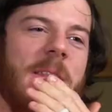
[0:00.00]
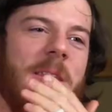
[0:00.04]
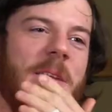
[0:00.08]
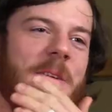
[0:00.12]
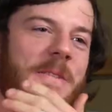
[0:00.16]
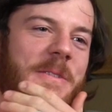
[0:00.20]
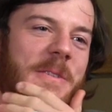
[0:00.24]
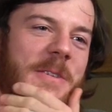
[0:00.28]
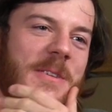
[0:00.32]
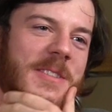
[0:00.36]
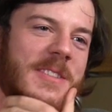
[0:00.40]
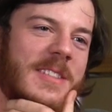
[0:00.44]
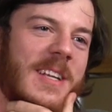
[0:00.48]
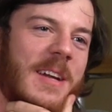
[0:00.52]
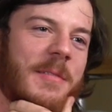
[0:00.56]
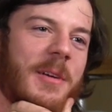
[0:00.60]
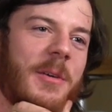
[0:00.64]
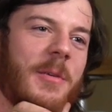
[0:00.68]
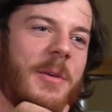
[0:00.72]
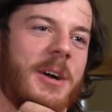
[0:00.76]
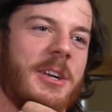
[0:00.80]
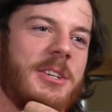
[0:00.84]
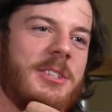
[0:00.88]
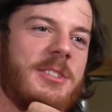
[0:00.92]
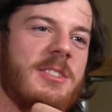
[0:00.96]
The first time I
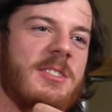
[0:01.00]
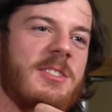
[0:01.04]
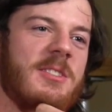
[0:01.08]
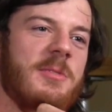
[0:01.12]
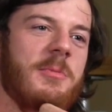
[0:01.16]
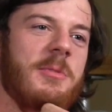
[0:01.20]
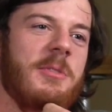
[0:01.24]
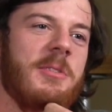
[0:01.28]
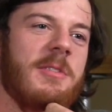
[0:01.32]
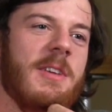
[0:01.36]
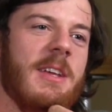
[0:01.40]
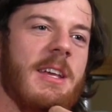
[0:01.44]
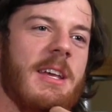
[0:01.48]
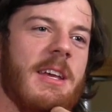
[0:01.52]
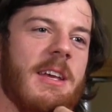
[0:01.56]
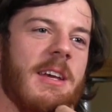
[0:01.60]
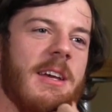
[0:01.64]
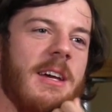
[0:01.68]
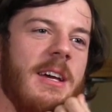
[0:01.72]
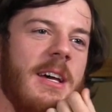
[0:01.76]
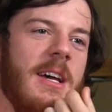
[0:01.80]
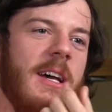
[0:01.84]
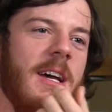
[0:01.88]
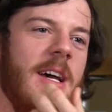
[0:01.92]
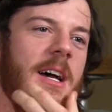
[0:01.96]
watched this movie,
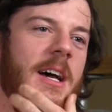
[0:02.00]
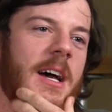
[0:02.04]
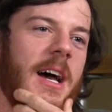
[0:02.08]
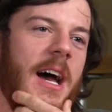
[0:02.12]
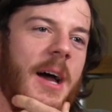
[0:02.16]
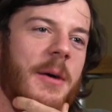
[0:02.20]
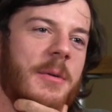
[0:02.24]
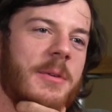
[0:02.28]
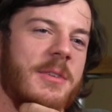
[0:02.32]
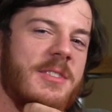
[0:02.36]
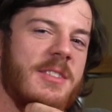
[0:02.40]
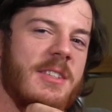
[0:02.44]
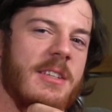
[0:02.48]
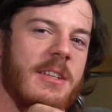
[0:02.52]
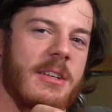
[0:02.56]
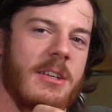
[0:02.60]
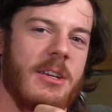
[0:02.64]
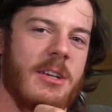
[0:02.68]
I was in